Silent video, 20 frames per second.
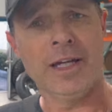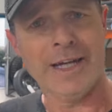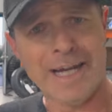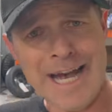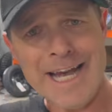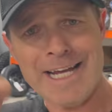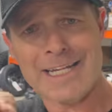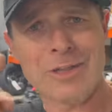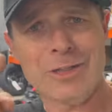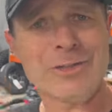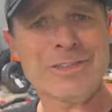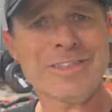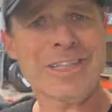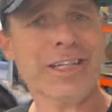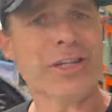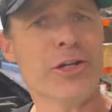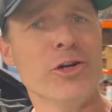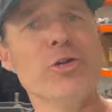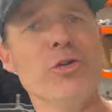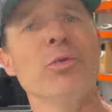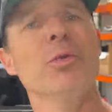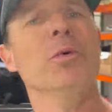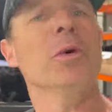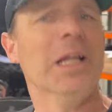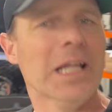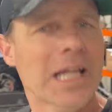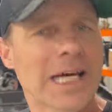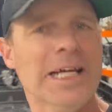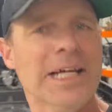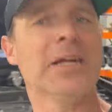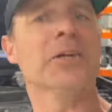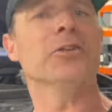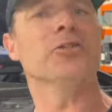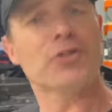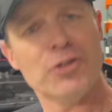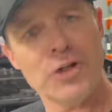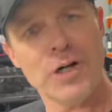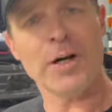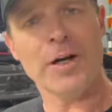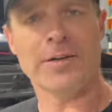Hey, looks like you like
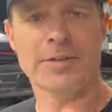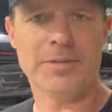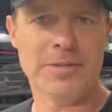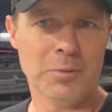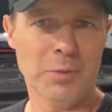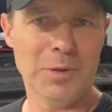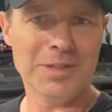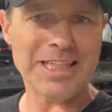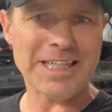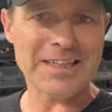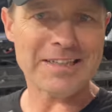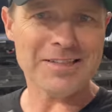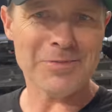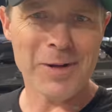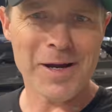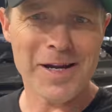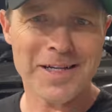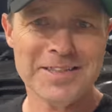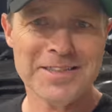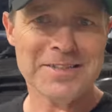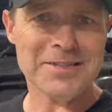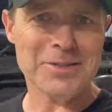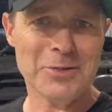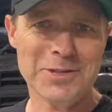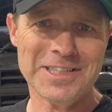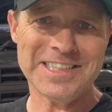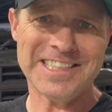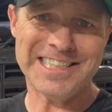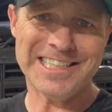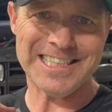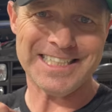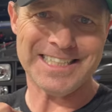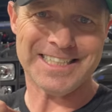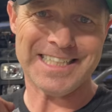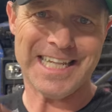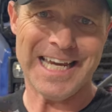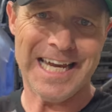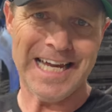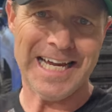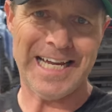trucks. Well, guess what? So does this
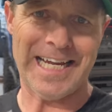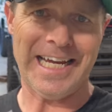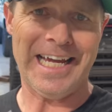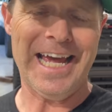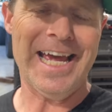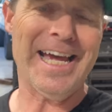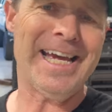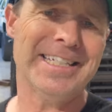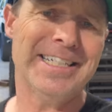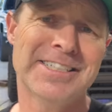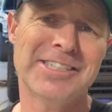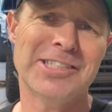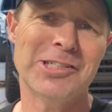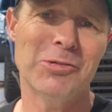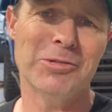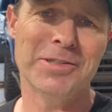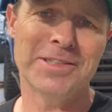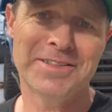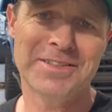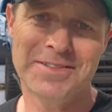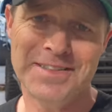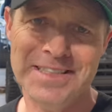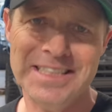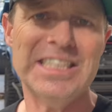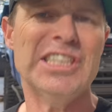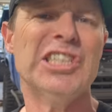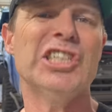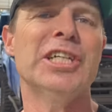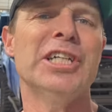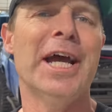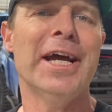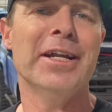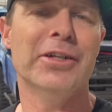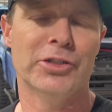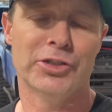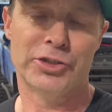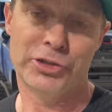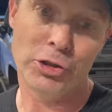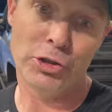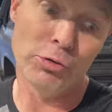guy and so does this channel.
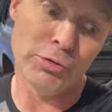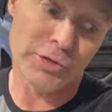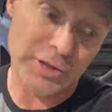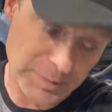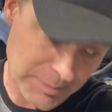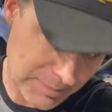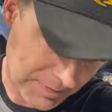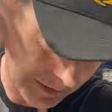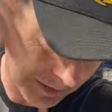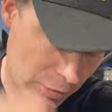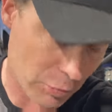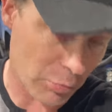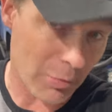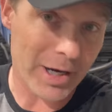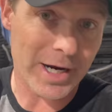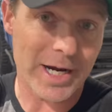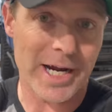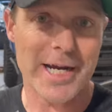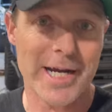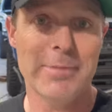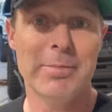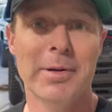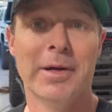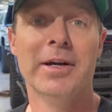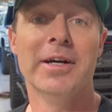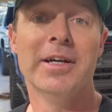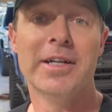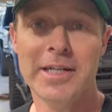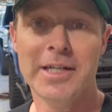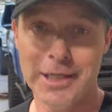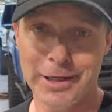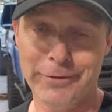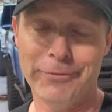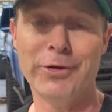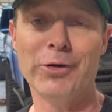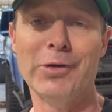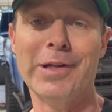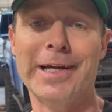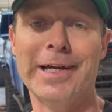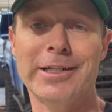So subscribe if
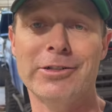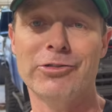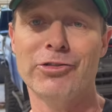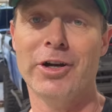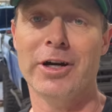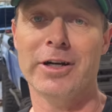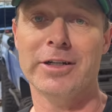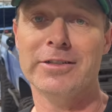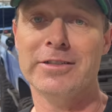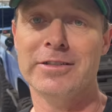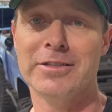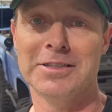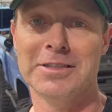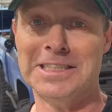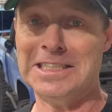you like trucks.